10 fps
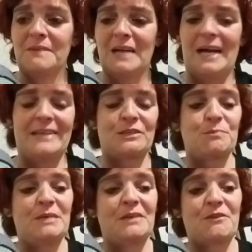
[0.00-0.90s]
I
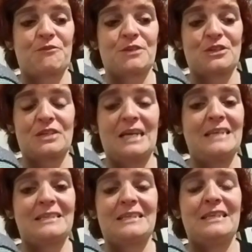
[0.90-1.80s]
spent the first
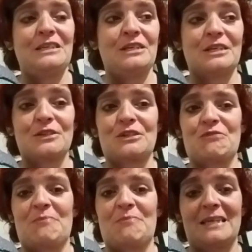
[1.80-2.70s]
18 years
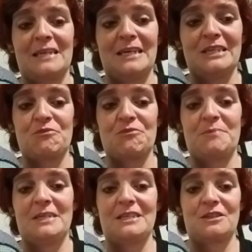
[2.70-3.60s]
of my life
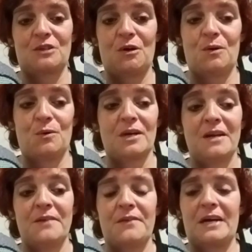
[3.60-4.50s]
being told
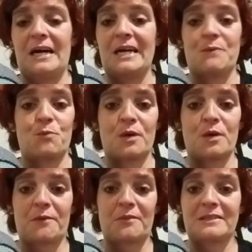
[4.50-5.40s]
that I am
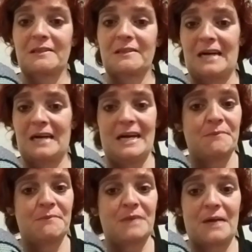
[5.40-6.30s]
worthless, that I
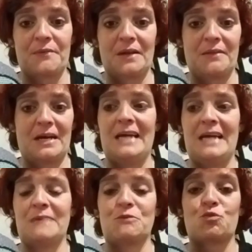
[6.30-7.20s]
am nothing, that I
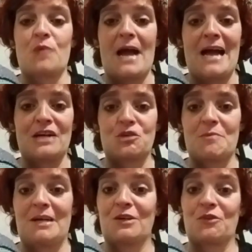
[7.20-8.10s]
am trash,
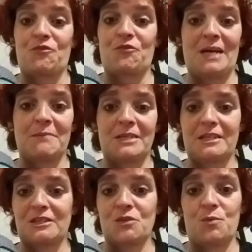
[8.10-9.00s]
my own family
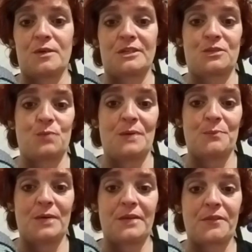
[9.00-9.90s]
doesn't want to swim
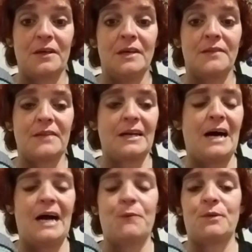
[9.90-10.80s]
with, that
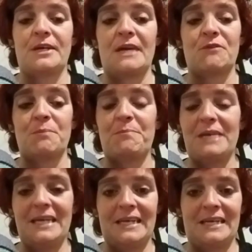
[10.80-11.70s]
I would never
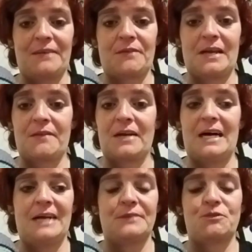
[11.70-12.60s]
be anything, that
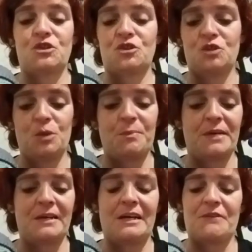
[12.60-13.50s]
I am
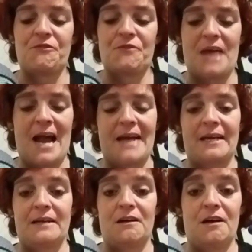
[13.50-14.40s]
stupid and fat
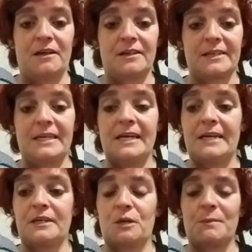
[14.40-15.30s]
and ugly
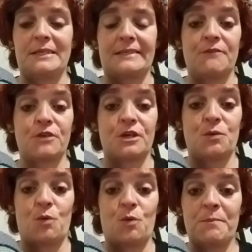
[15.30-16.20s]
and nobody's ever going
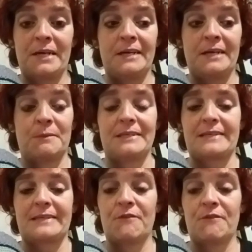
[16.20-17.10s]
to want me,
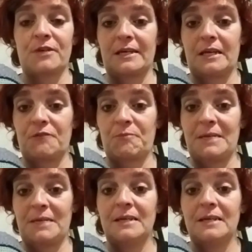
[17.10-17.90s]
nobody's ever going to love me.